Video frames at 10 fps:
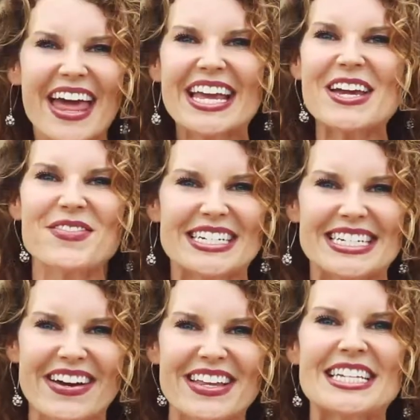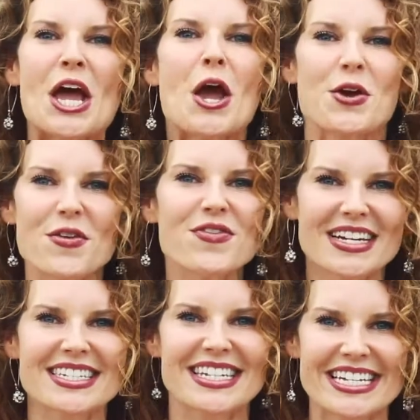Thank you for sharing this. Your
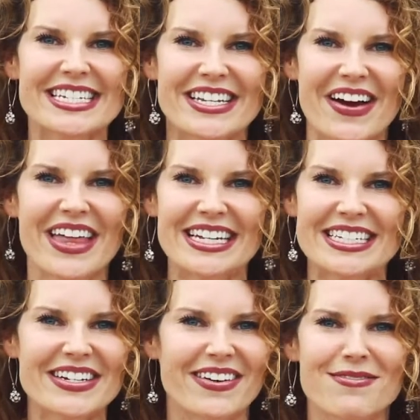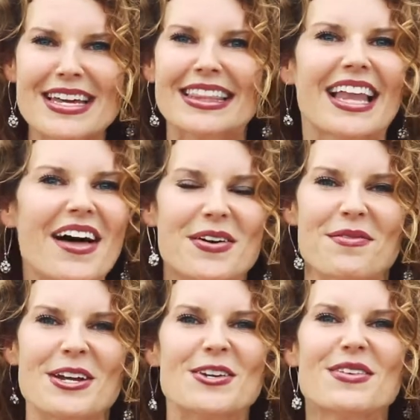friends need to know that too, and we love it
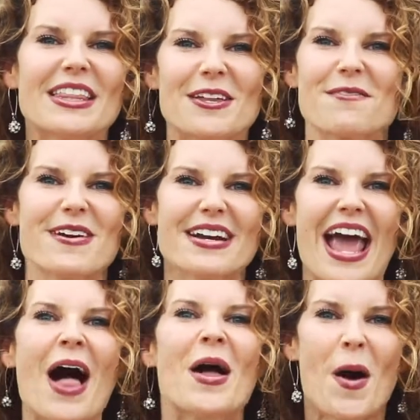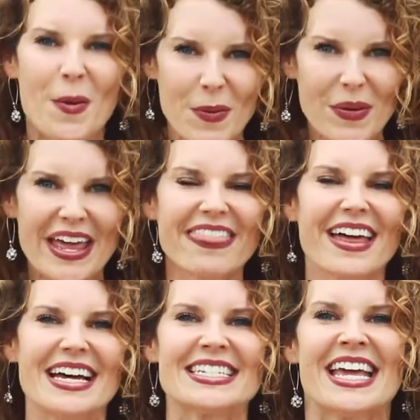when you get the word out with
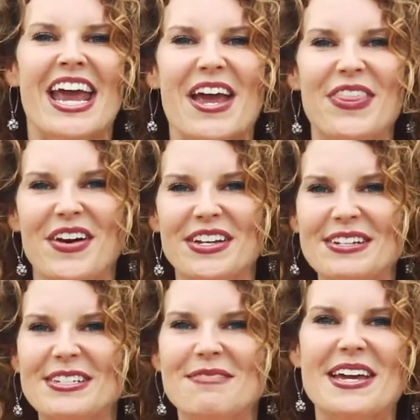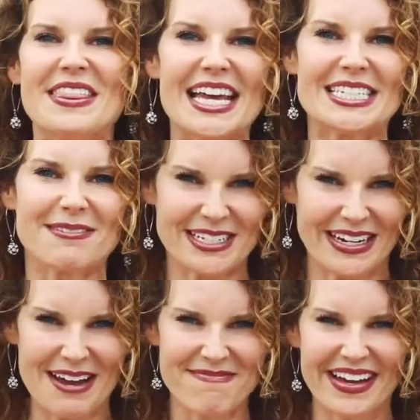us. If you're on YouTube, hit that
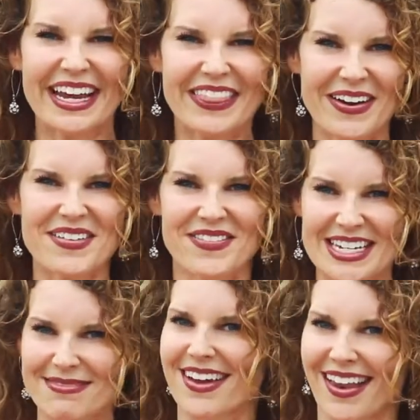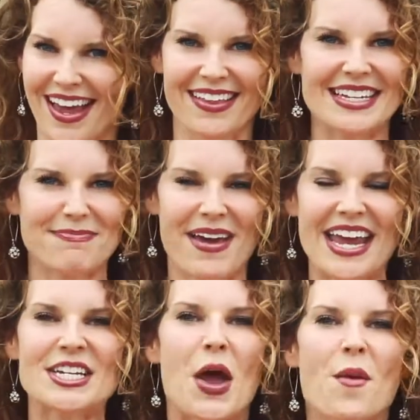subscribe button. If you're on Facebook, like this
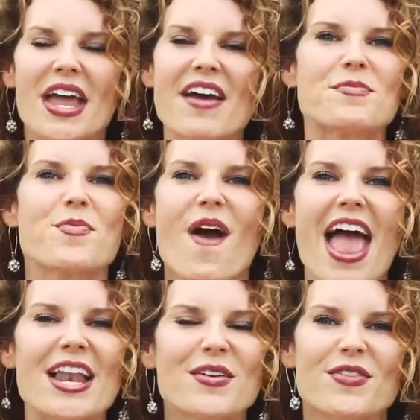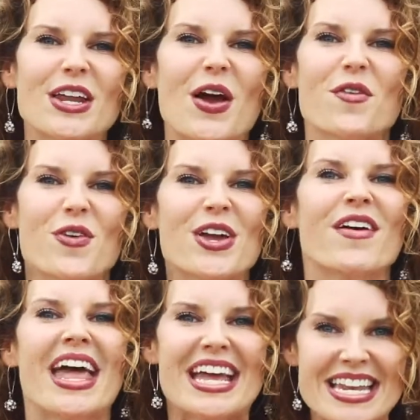page. We have a brand new video for you
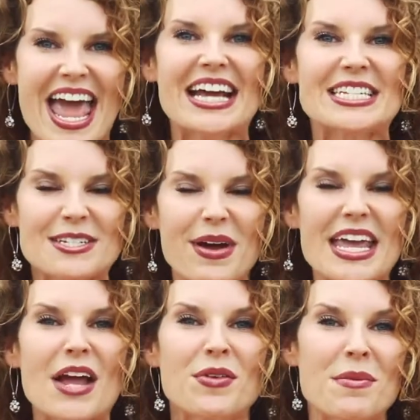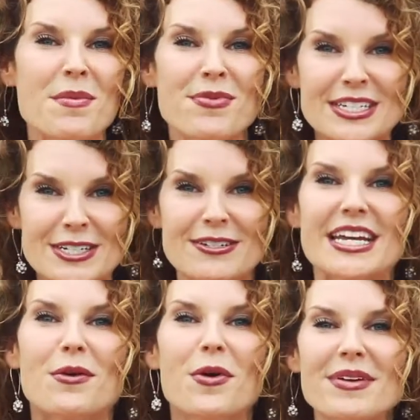next week, and remember,
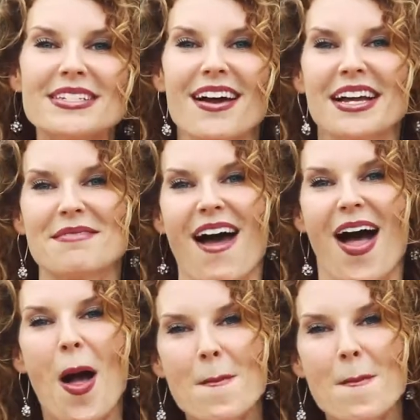Tuesday we'll be talking about